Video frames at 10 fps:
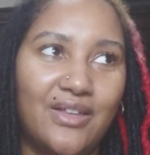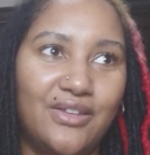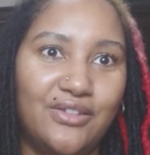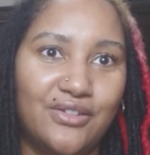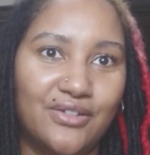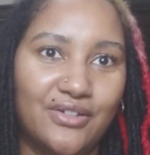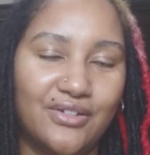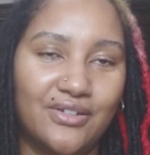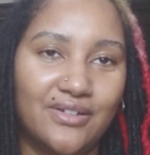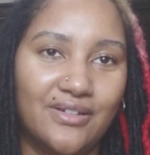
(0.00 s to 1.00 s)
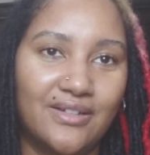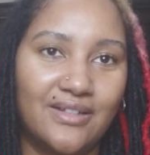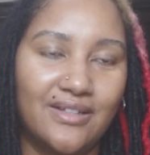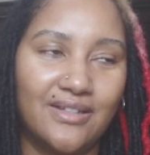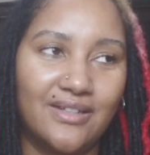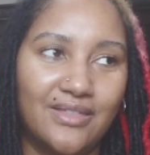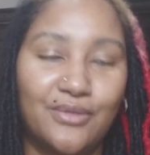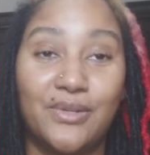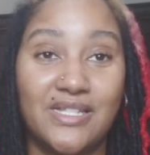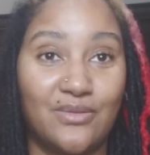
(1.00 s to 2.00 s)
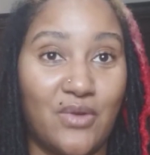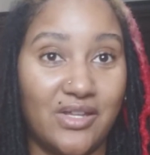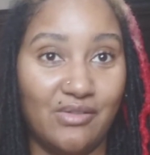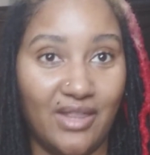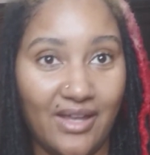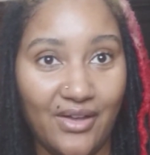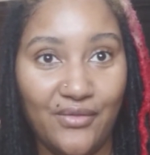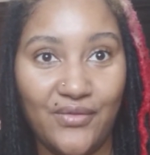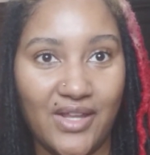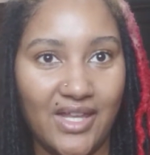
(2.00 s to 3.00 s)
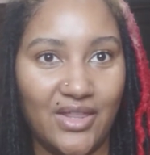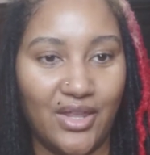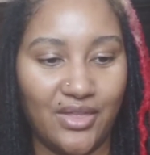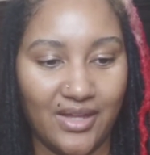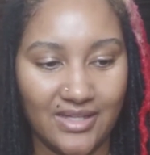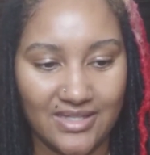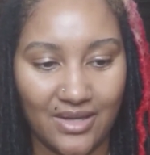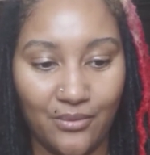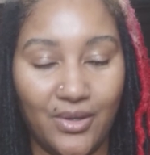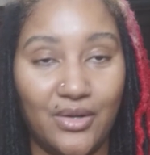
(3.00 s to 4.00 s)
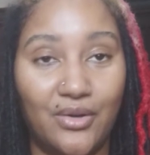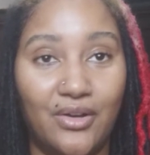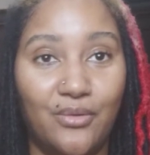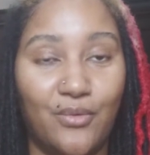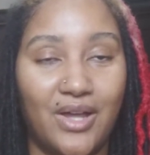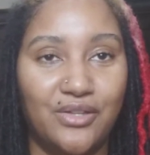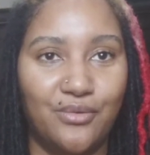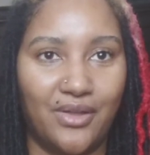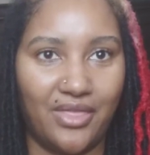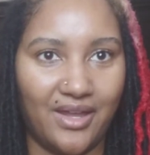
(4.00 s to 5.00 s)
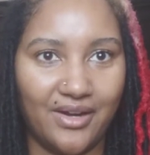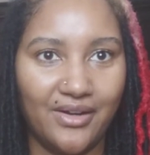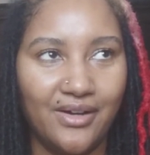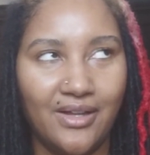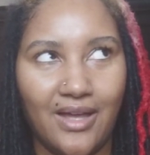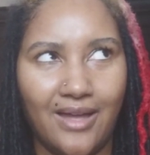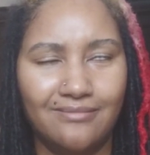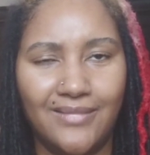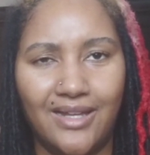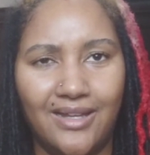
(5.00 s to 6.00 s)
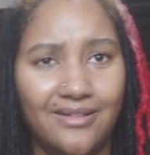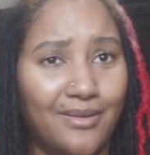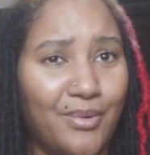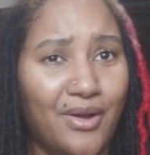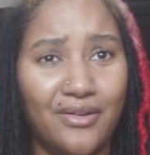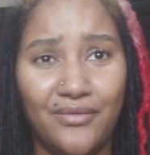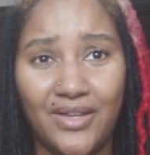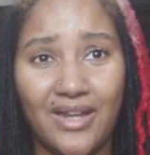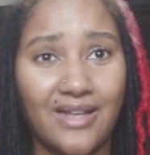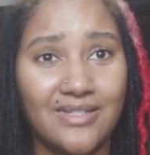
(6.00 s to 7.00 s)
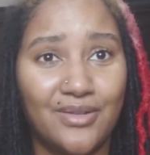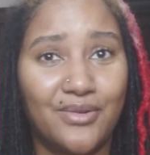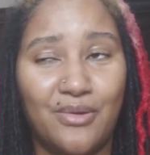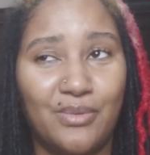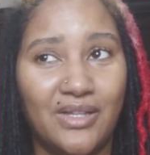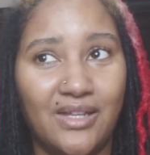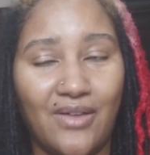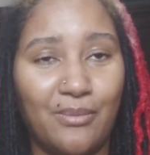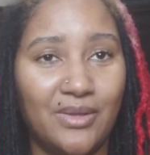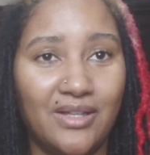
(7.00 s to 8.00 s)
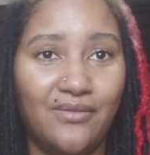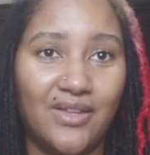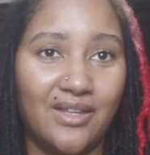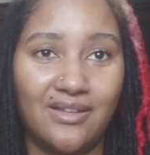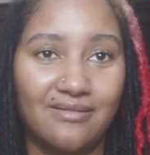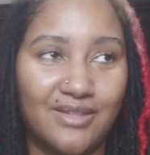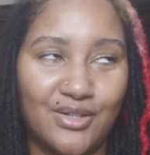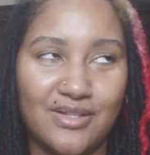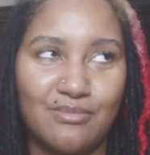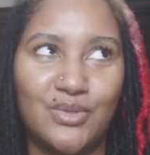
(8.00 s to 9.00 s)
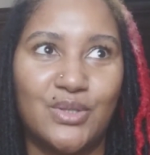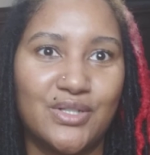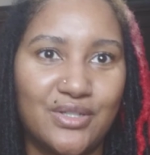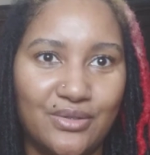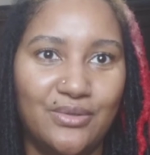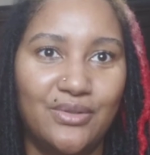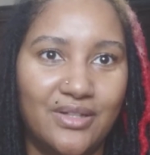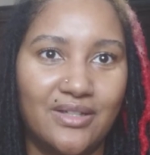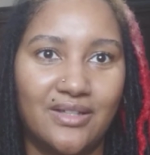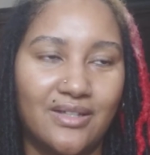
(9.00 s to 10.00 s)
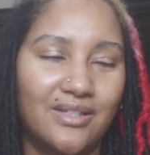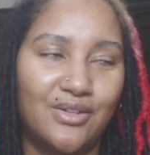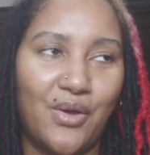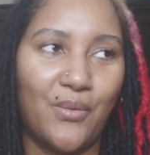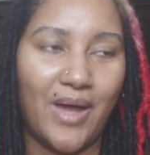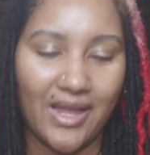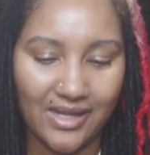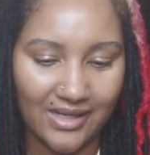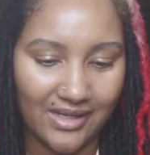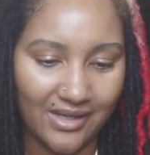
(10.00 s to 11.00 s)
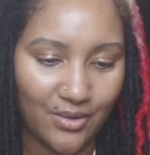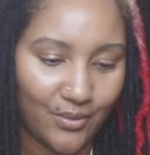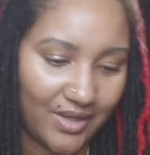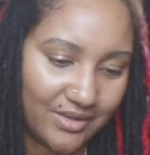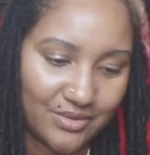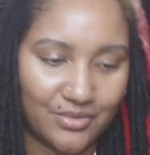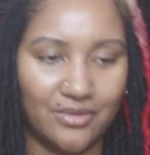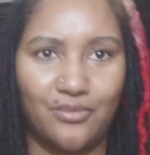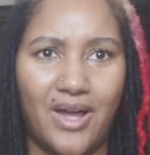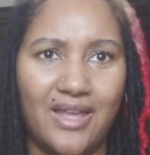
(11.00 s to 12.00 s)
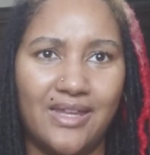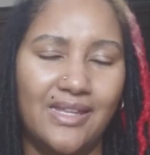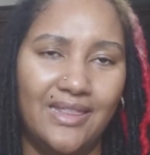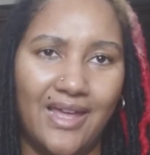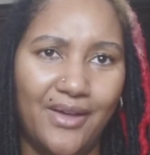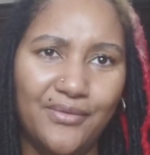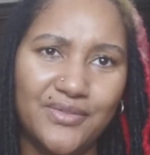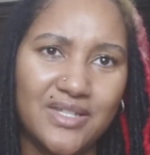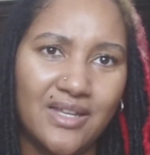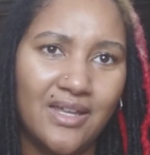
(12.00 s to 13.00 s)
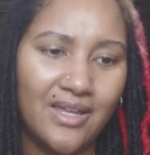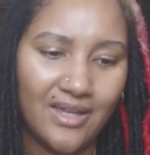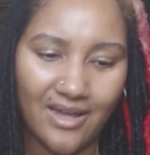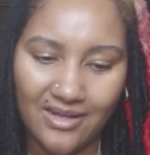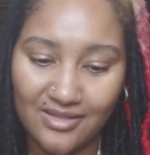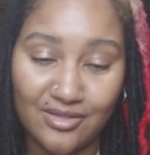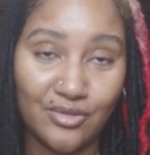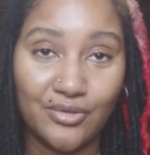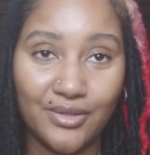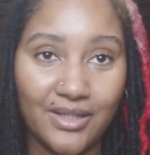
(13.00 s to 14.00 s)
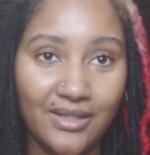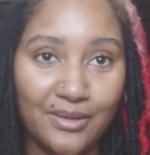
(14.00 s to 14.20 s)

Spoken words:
your the reason why you left and the things that went on while you were there. And a part of it, I still don't believe. I believe that there's more to the, why he quit or why he left story,